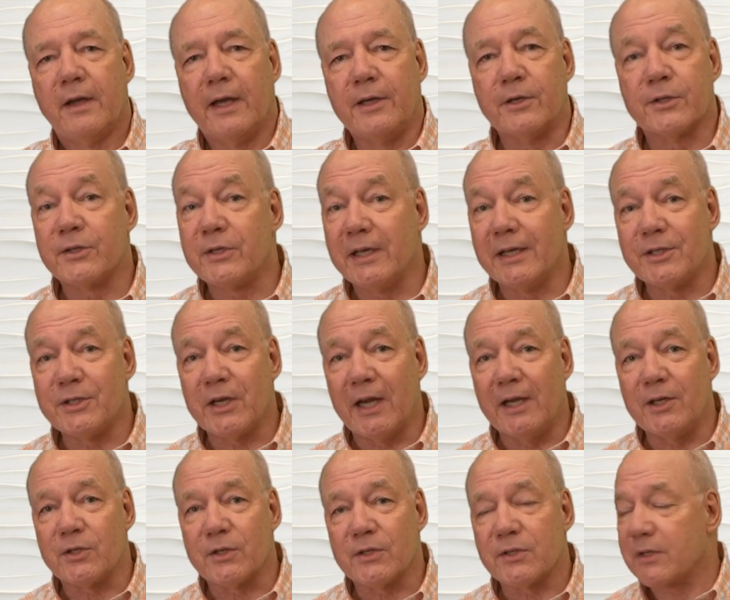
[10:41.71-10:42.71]
and you'll see it
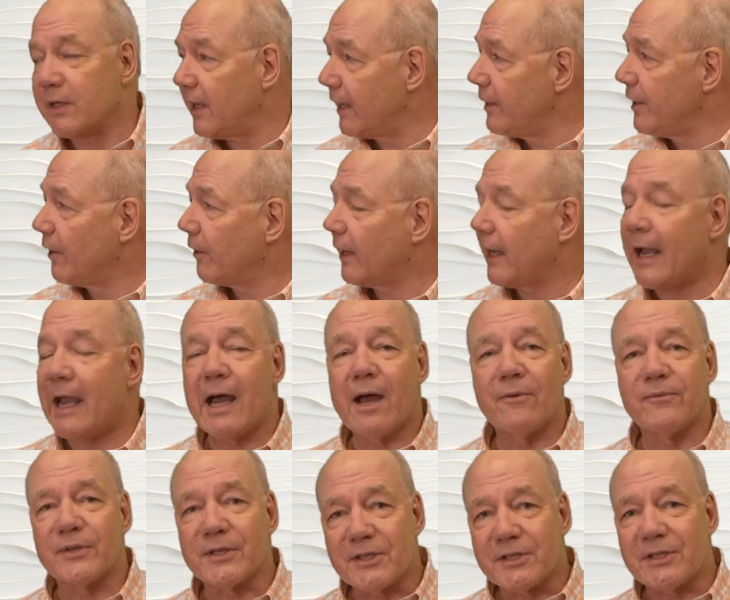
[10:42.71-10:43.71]
changes. And there I have the